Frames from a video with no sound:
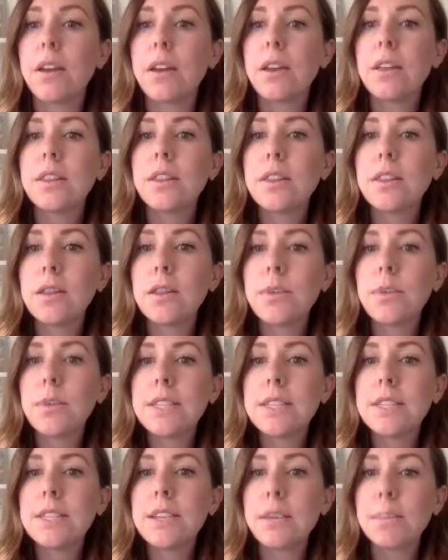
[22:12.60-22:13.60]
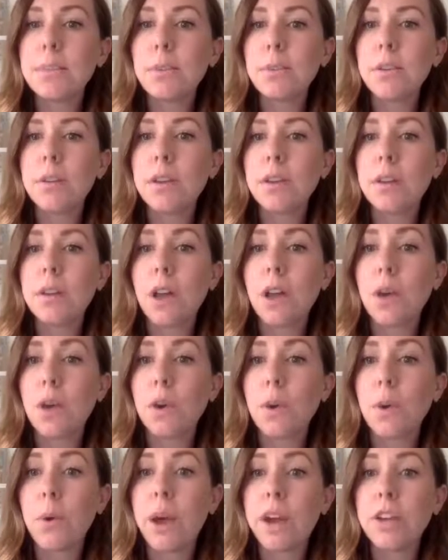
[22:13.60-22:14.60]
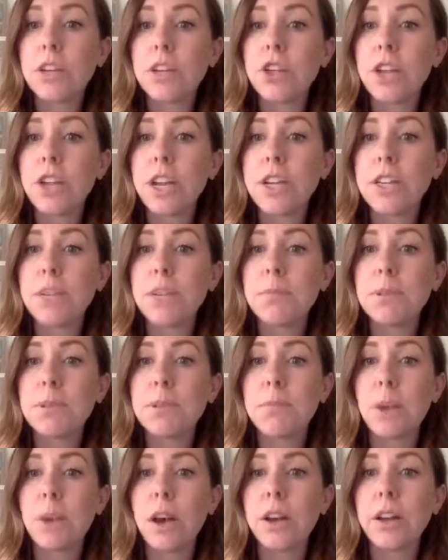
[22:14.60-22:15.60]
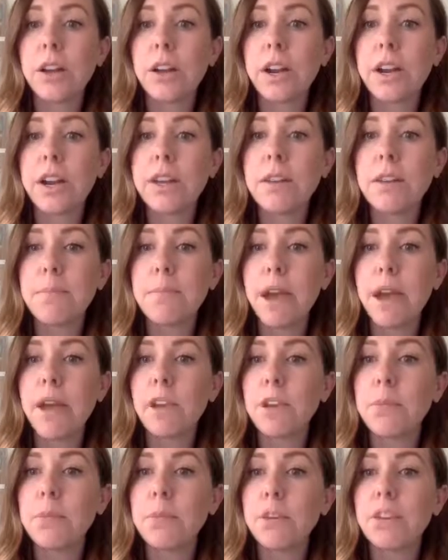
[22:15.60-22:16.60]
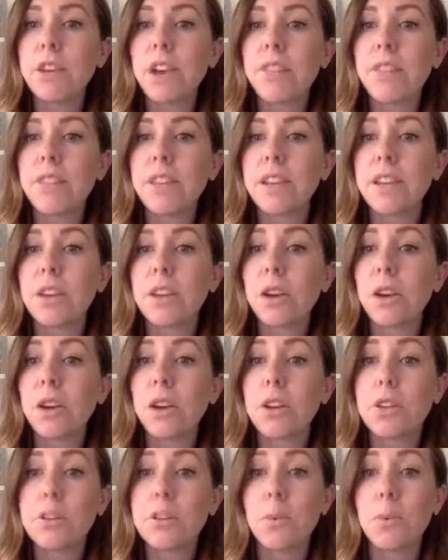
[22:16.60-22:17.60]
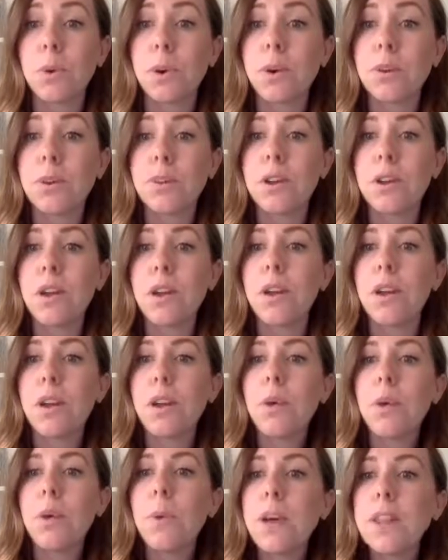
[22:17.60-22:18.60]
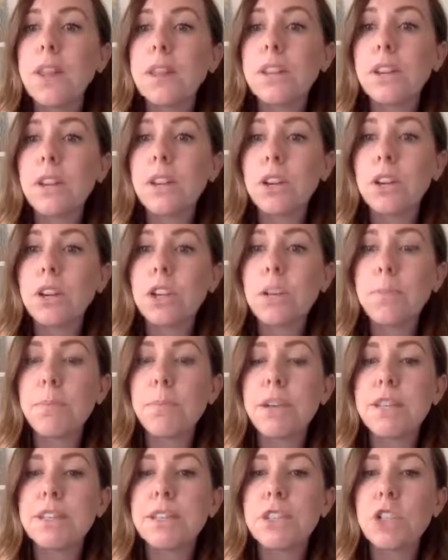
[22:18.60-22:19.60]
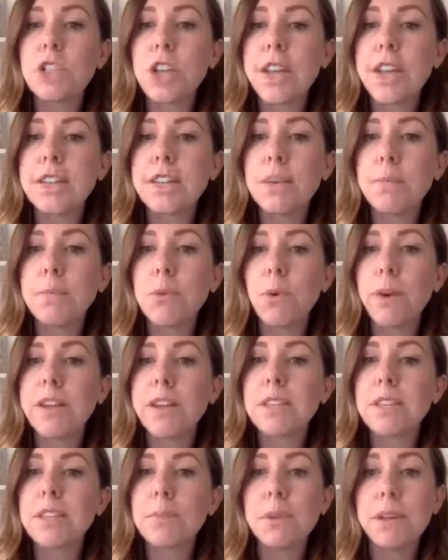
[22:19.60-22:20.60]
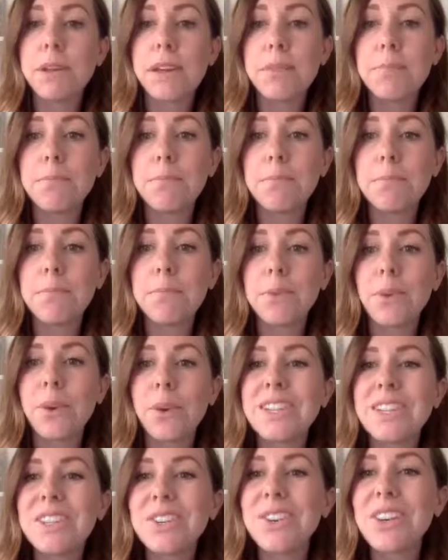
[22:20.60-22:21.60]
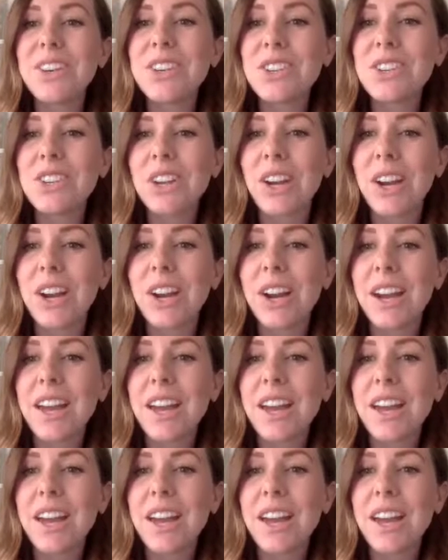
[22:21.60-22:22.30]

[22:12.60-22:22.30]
The US TIP law requires JTIP to monitor and combat human trafficking across the world. What leadership is JTIP going to ensure